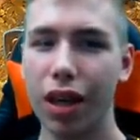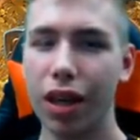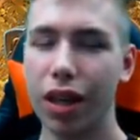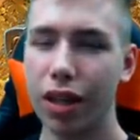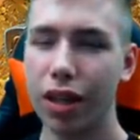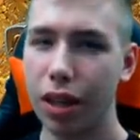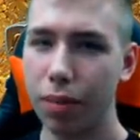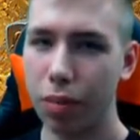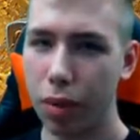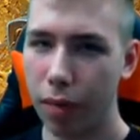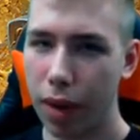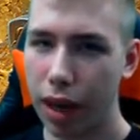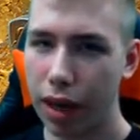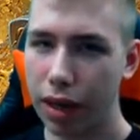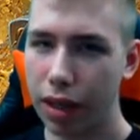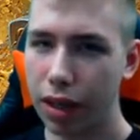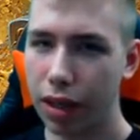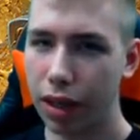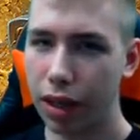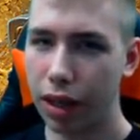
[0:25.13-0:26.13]
Keep in mind,
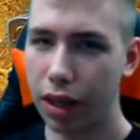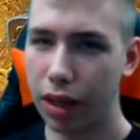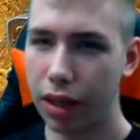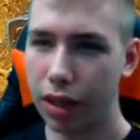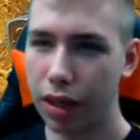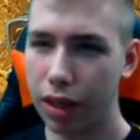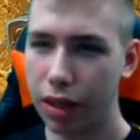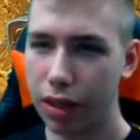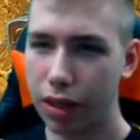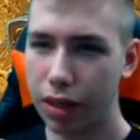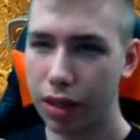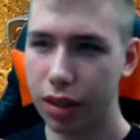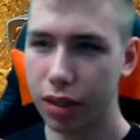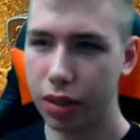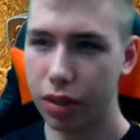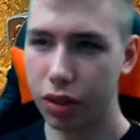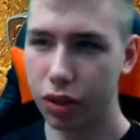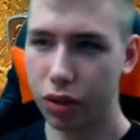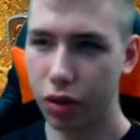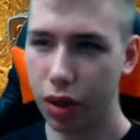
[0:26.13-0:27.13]
the dust
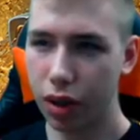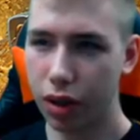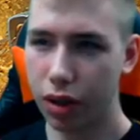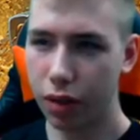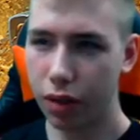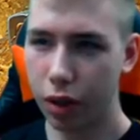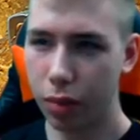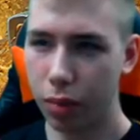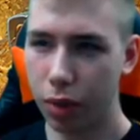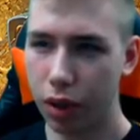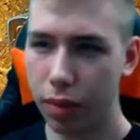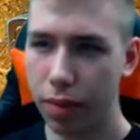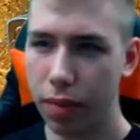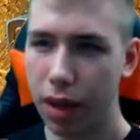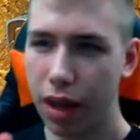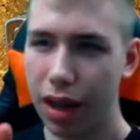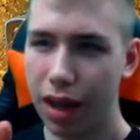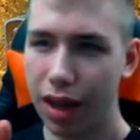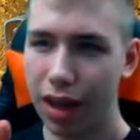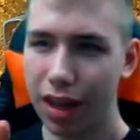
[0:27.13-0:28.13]
score at the very bottom
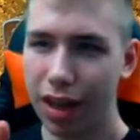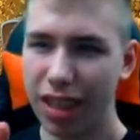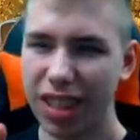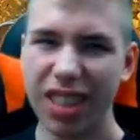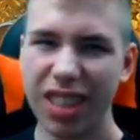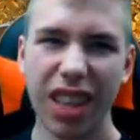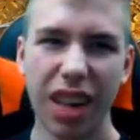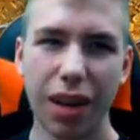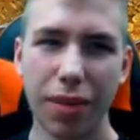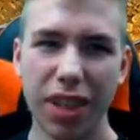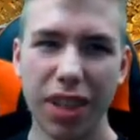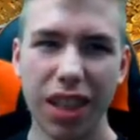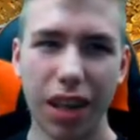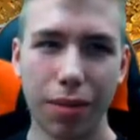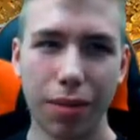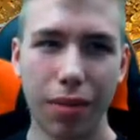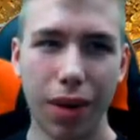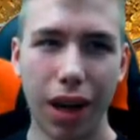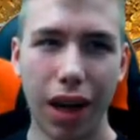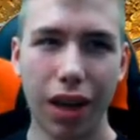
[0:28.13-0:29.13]
is kind of messed
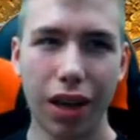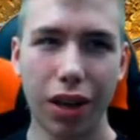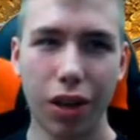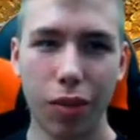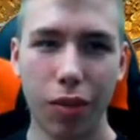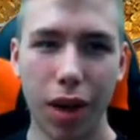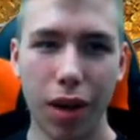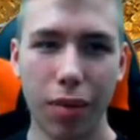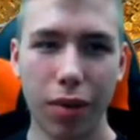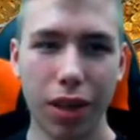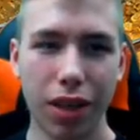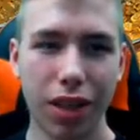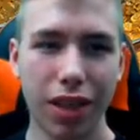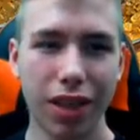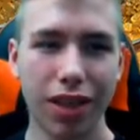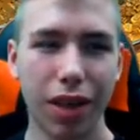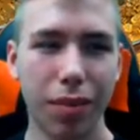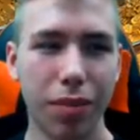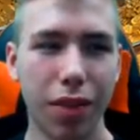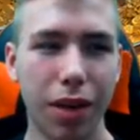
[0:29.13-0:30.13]
up. I don't know why, but
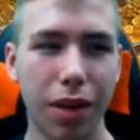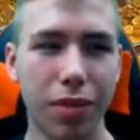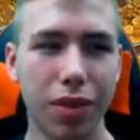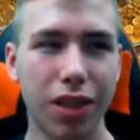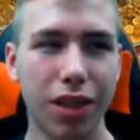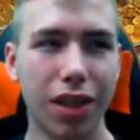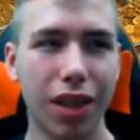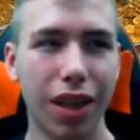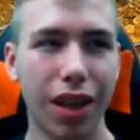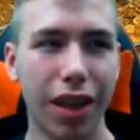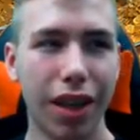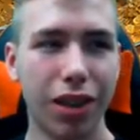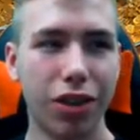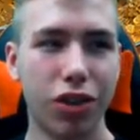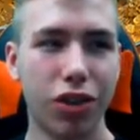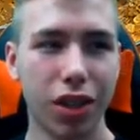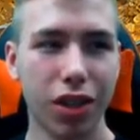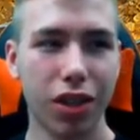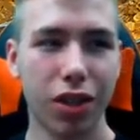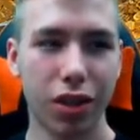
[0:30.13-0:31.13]
sometimes it's
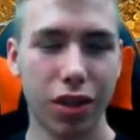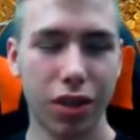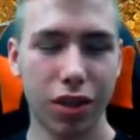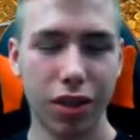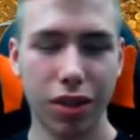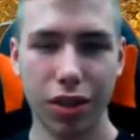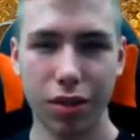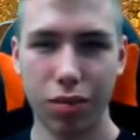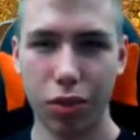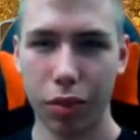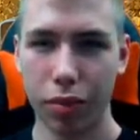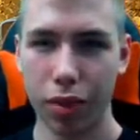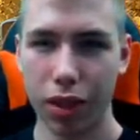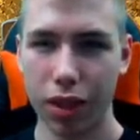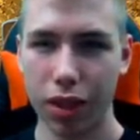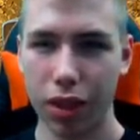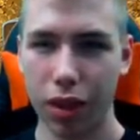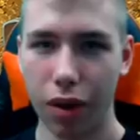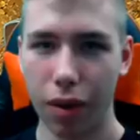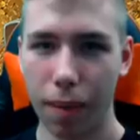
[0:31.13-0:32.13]
just not appropriate.
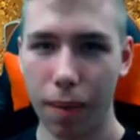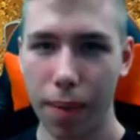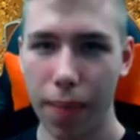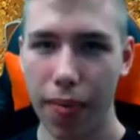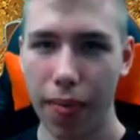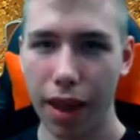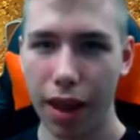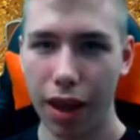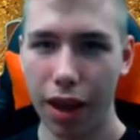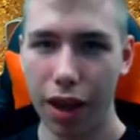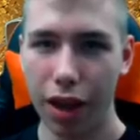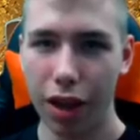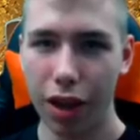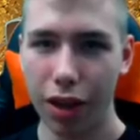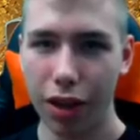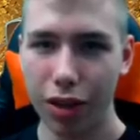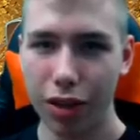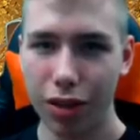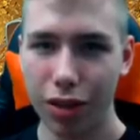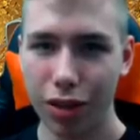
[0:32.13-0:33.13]
So
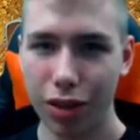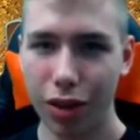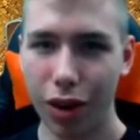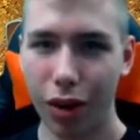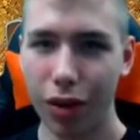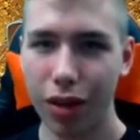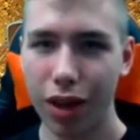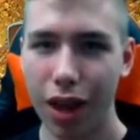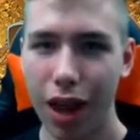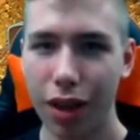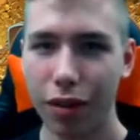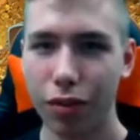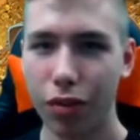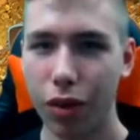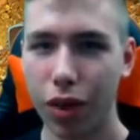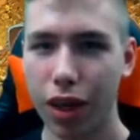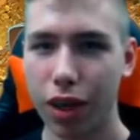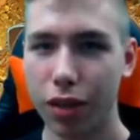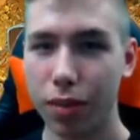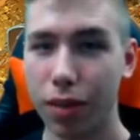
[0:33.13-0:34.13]
don't have wrong
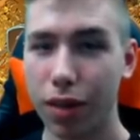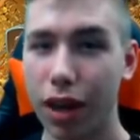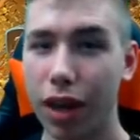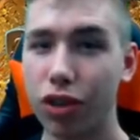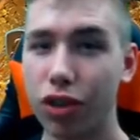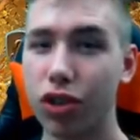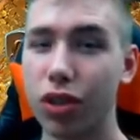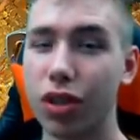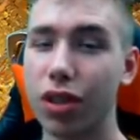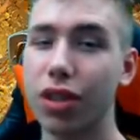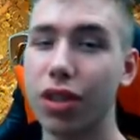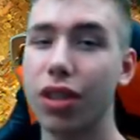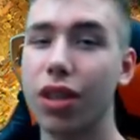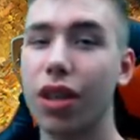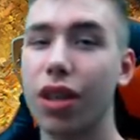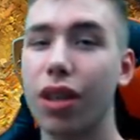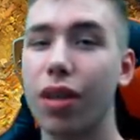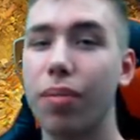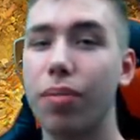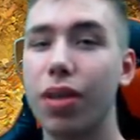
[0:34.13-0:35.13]
expectations.
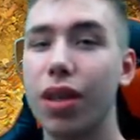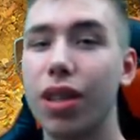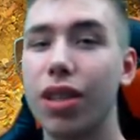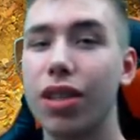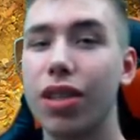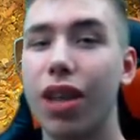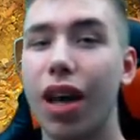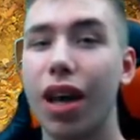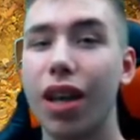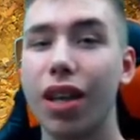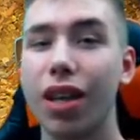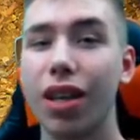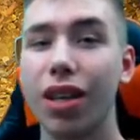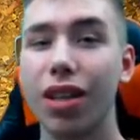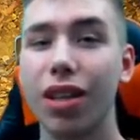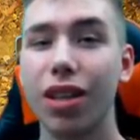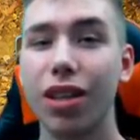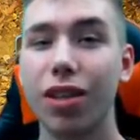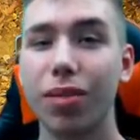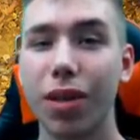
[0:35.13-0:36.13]
That being said,
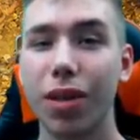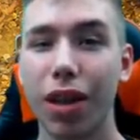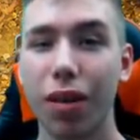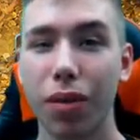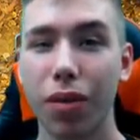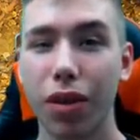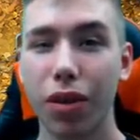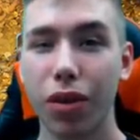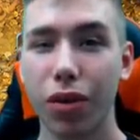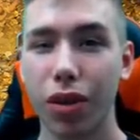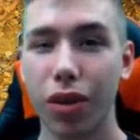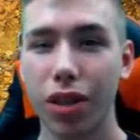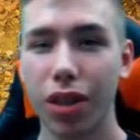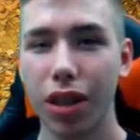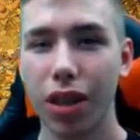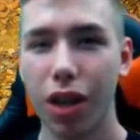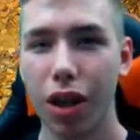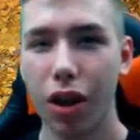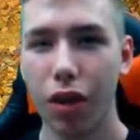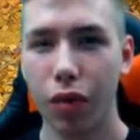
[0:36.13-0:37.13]
let's begin with Druid.
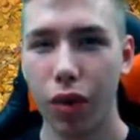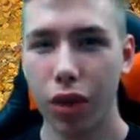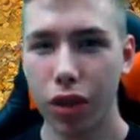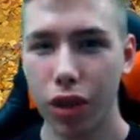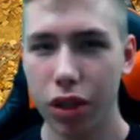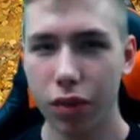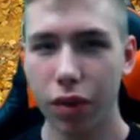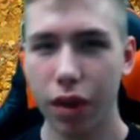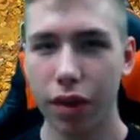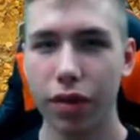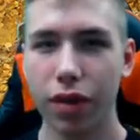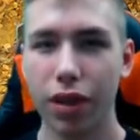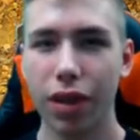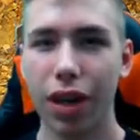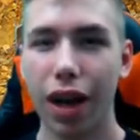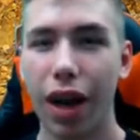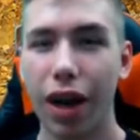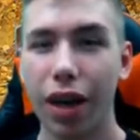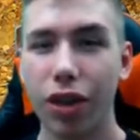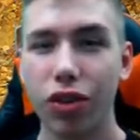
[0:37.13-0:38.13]
First off, we have
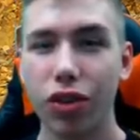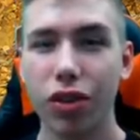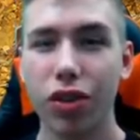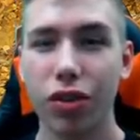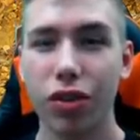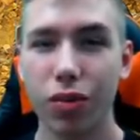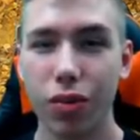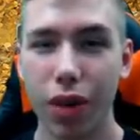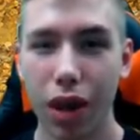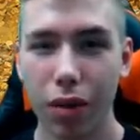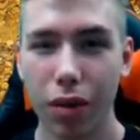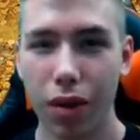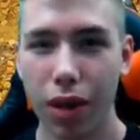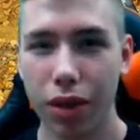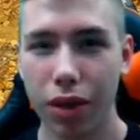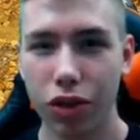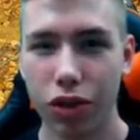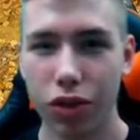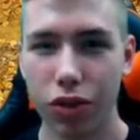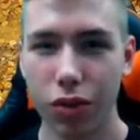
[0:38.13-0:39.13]
HIJO's rank 1
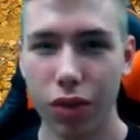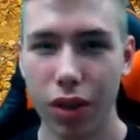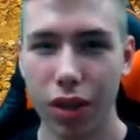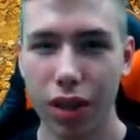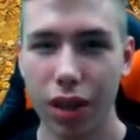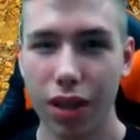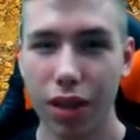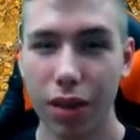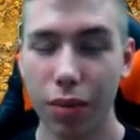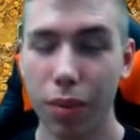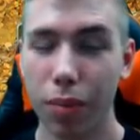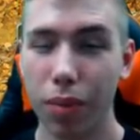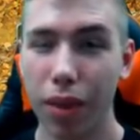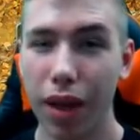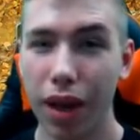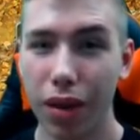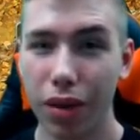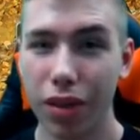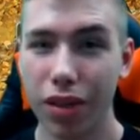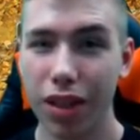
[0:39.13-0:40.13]
Legend Druid that we played
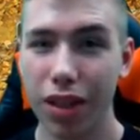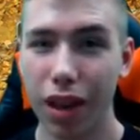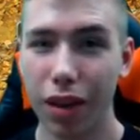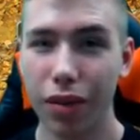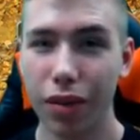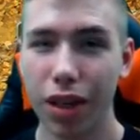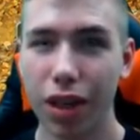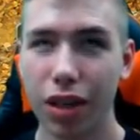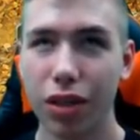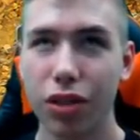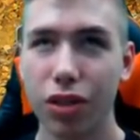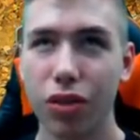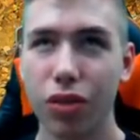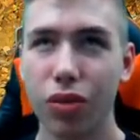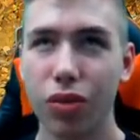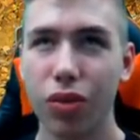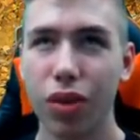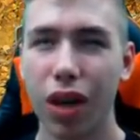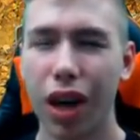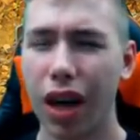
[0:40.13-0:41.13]
ourselves and got
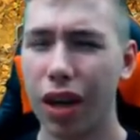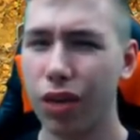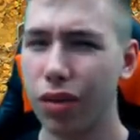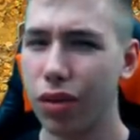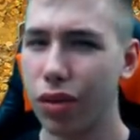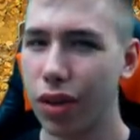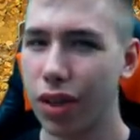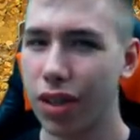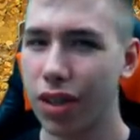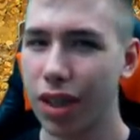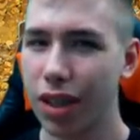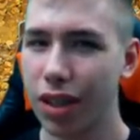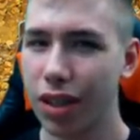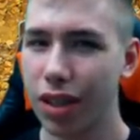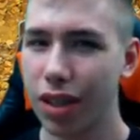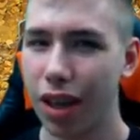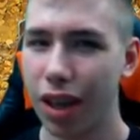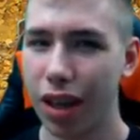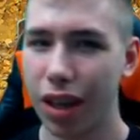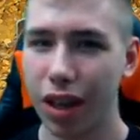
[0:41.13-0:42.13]
to 126,
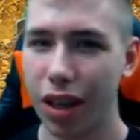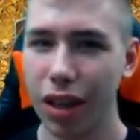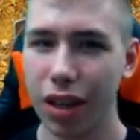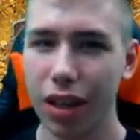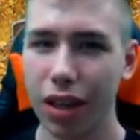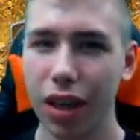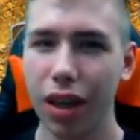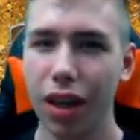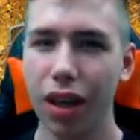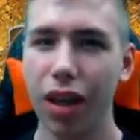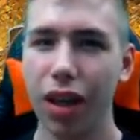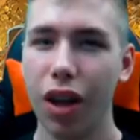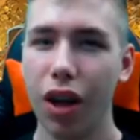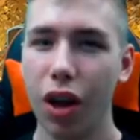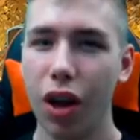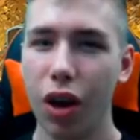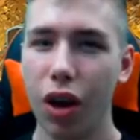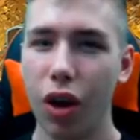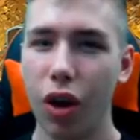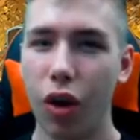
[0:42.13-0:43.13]
I think.
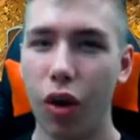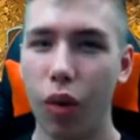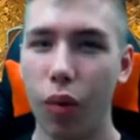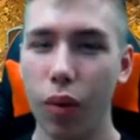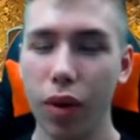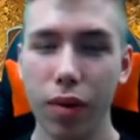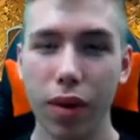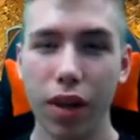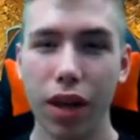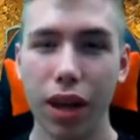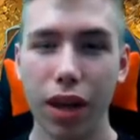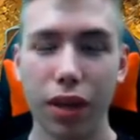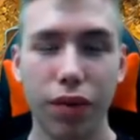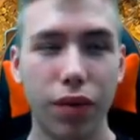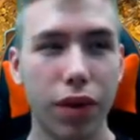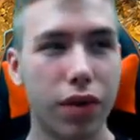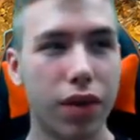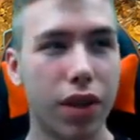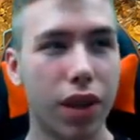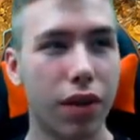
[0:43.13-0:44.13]
We went like
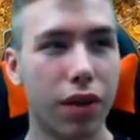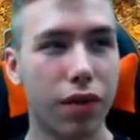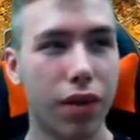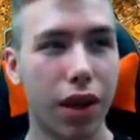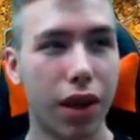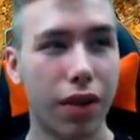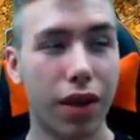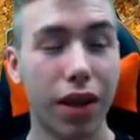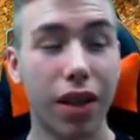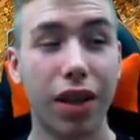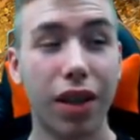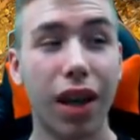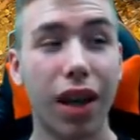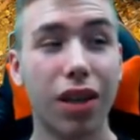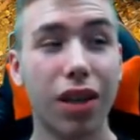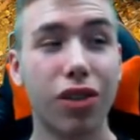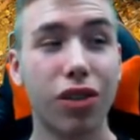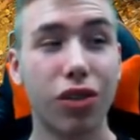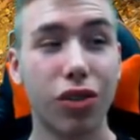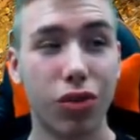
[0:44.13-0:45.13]
15 and 5. Like, the deck
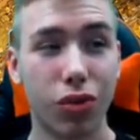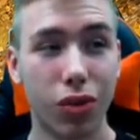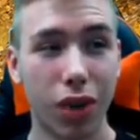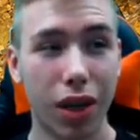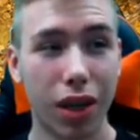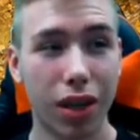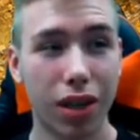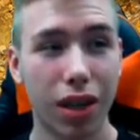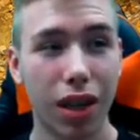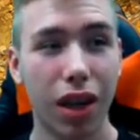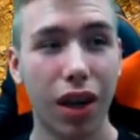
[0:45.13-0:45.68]
is great.